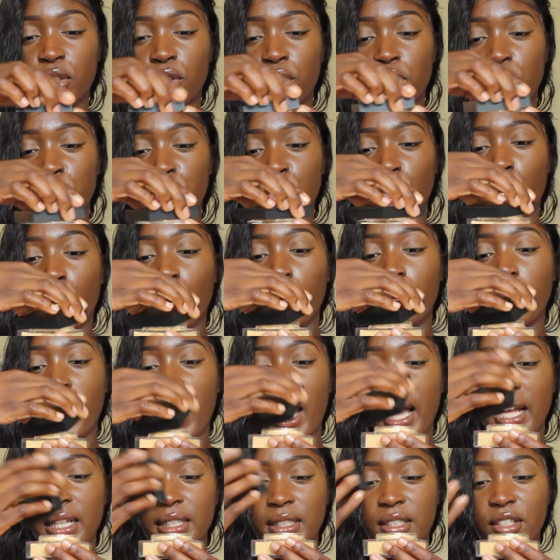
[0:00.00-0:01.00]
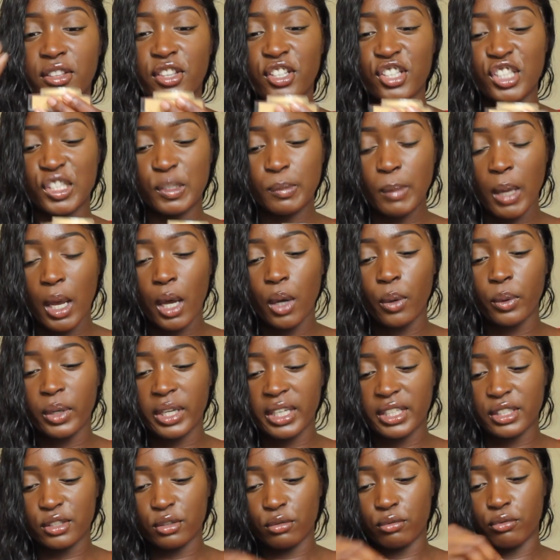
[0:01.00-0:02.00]
on the top, and the smell
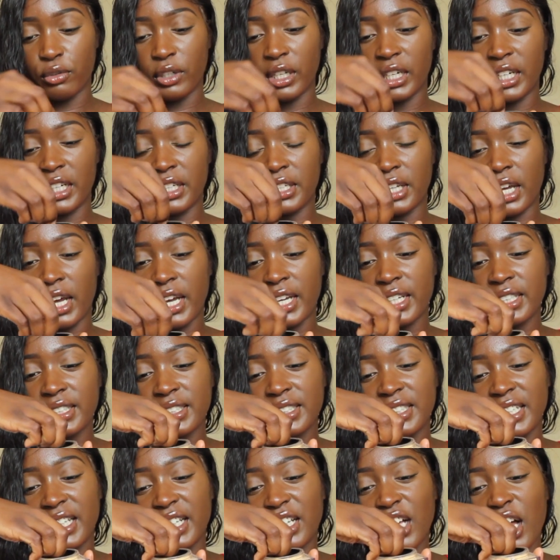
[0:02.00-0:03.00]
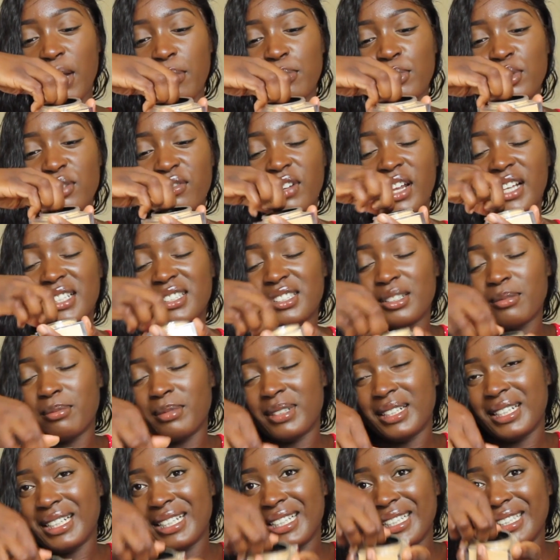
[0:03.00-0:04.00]
is really nice. It comes with like some
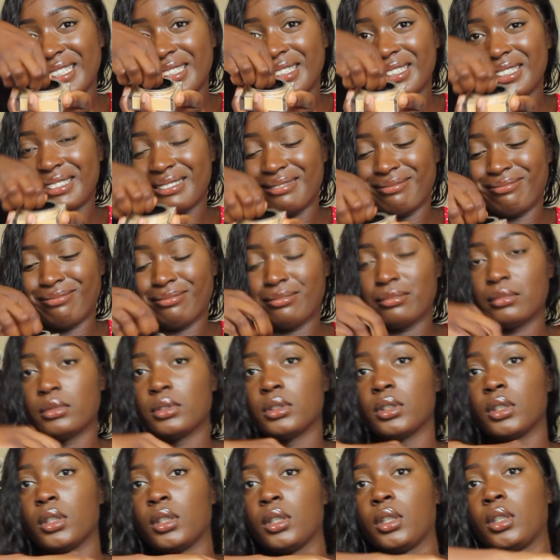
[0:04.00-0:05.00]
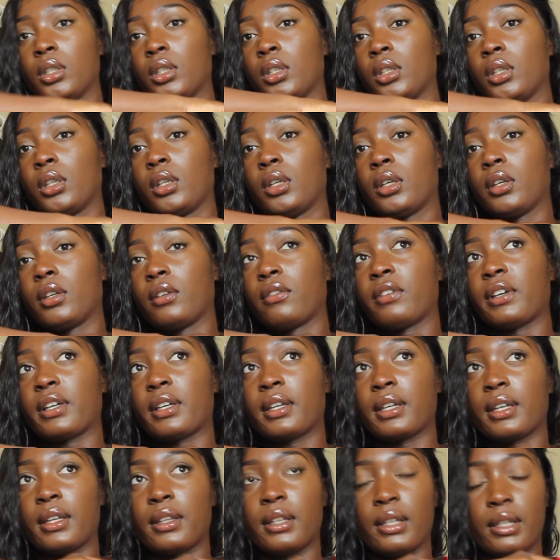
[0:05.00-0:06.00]
lid. If I
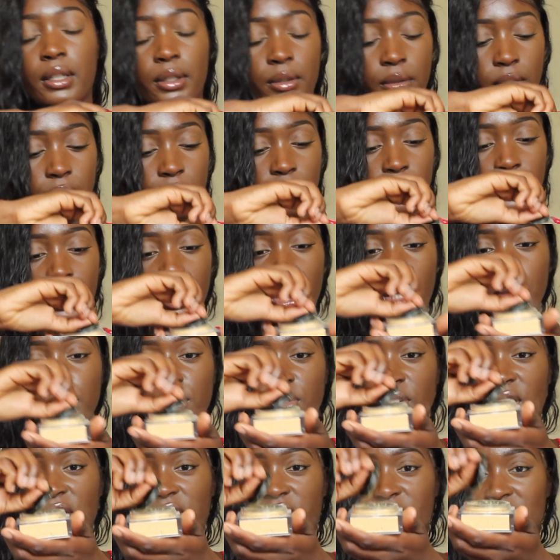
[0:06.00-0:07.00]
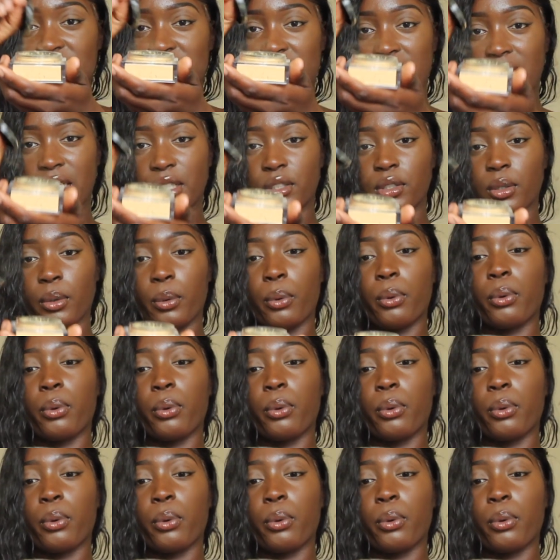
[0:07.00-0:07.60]
can get the lid off. It comes with like this lid.